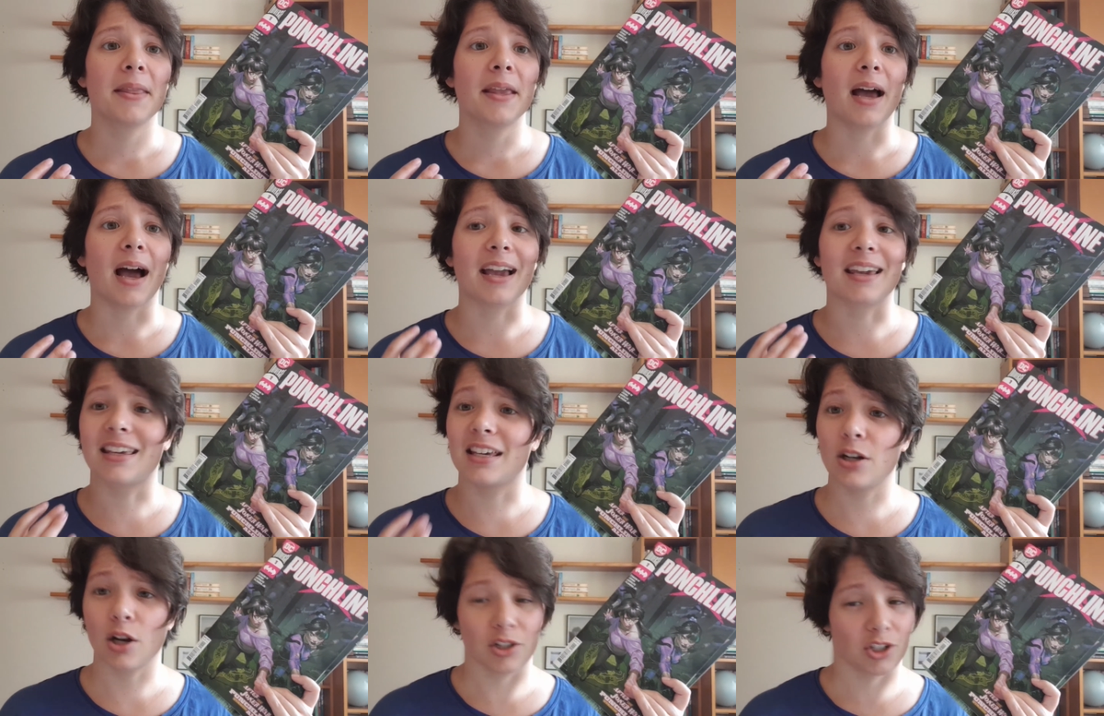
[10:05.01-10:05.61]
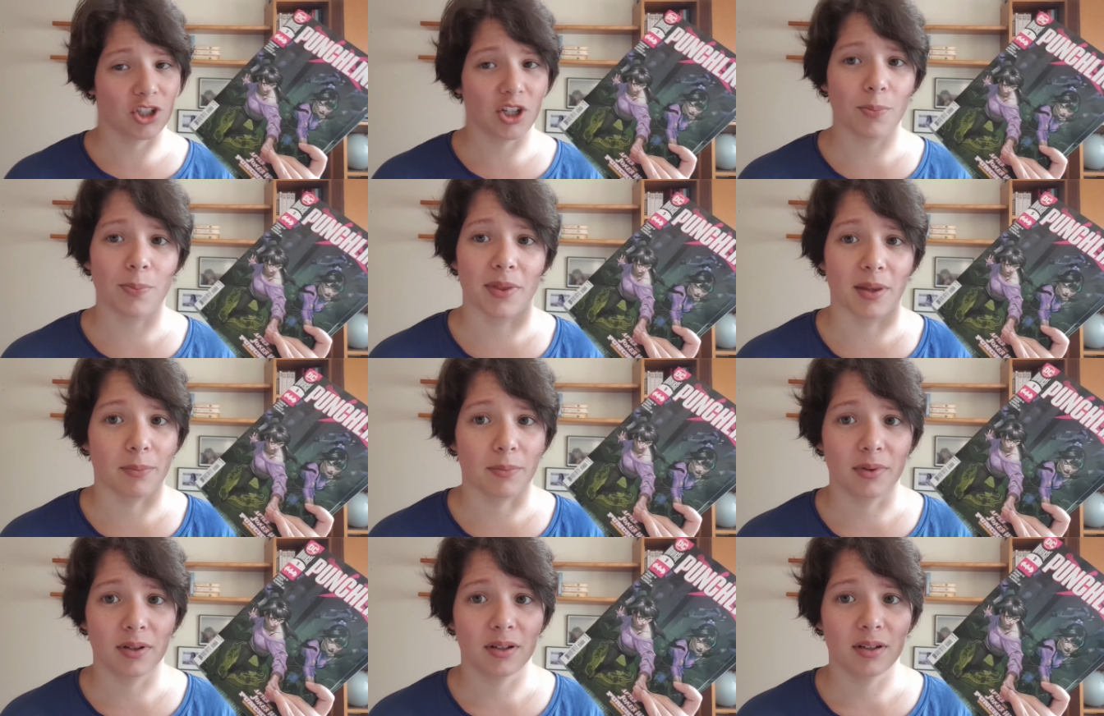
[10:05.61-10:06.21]
I cannot ship
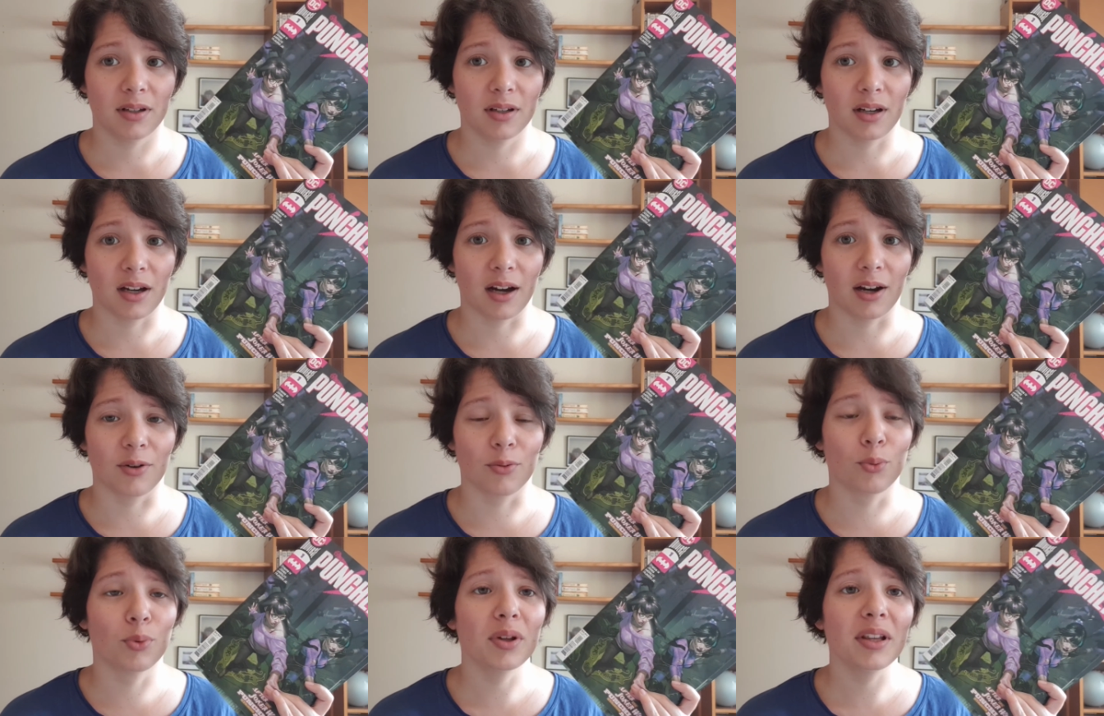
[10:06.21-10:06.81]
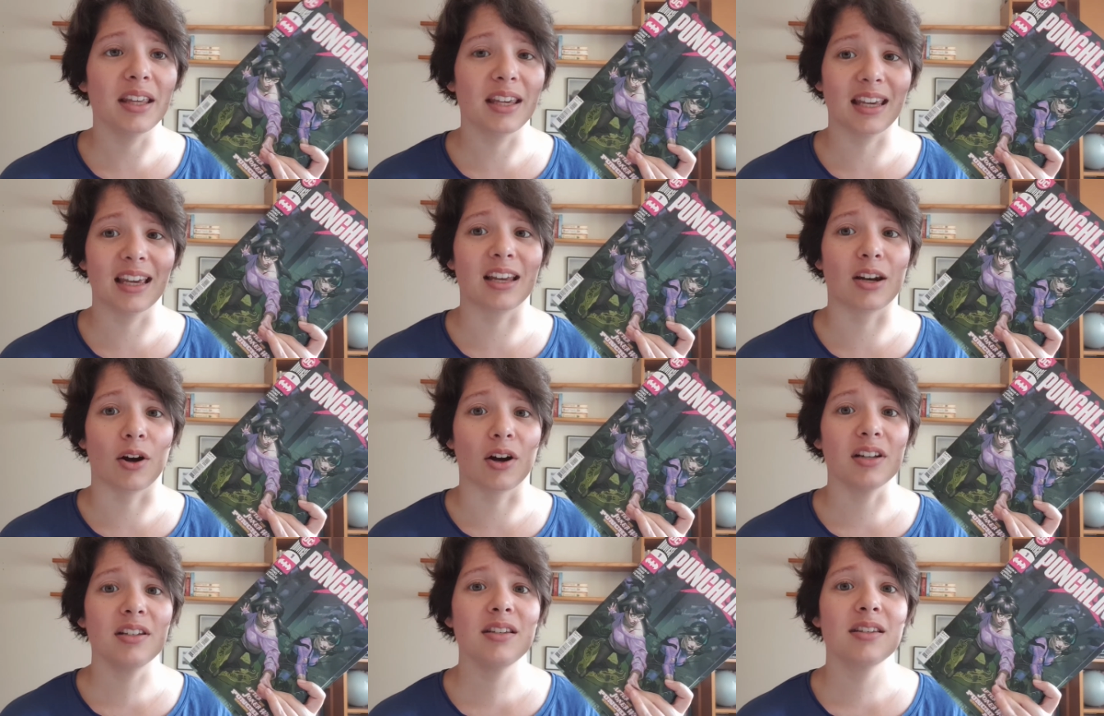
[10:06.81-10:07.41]
them. I really
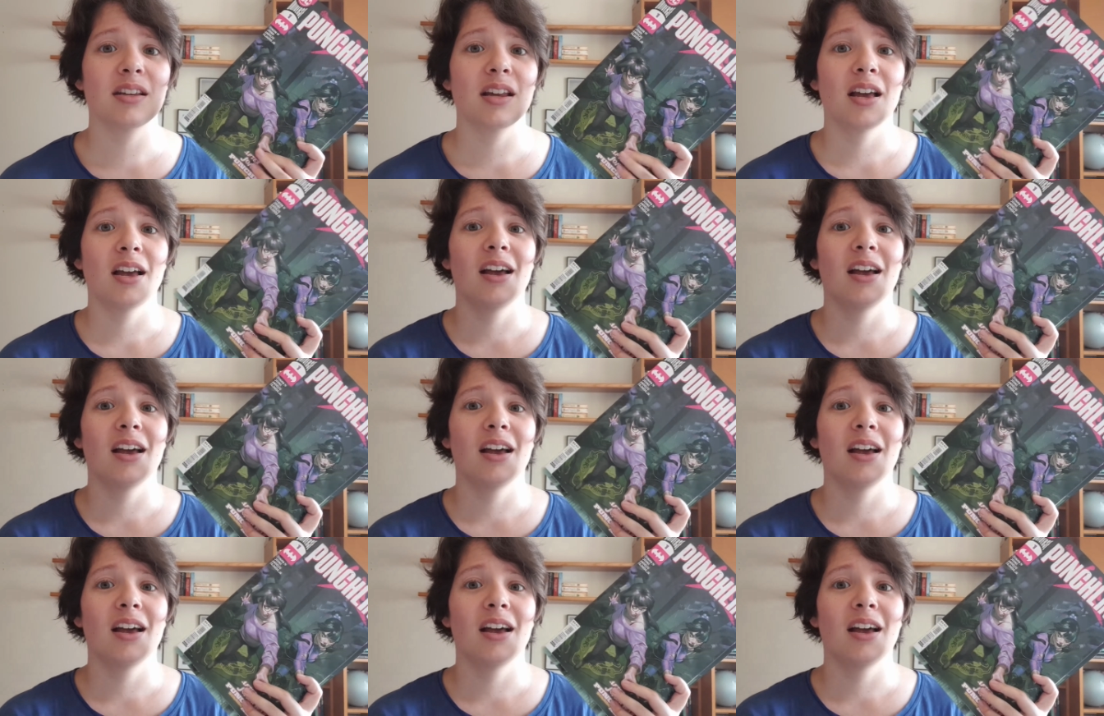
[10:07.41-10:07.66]
cannot.